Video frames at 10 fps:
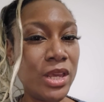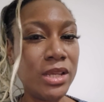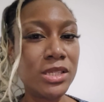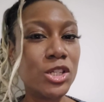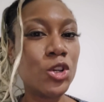that
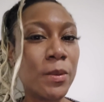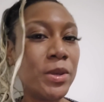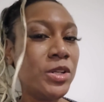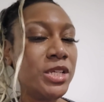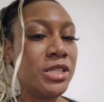is
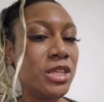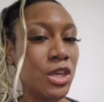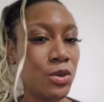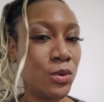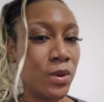attributed to
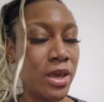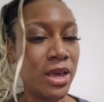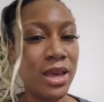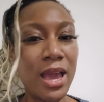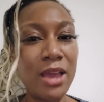you,
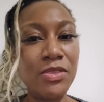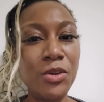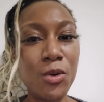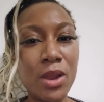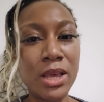and
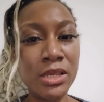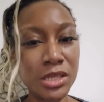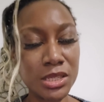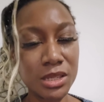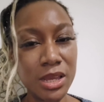the
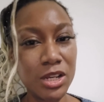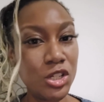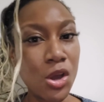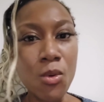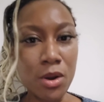rest,
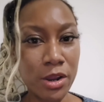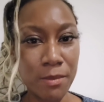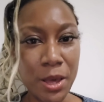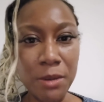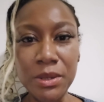don't worry
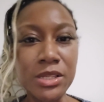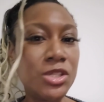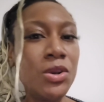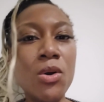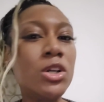about it
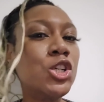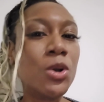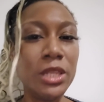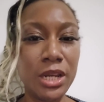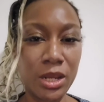because you don't
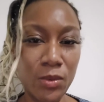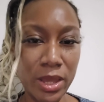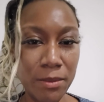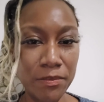control it anyway.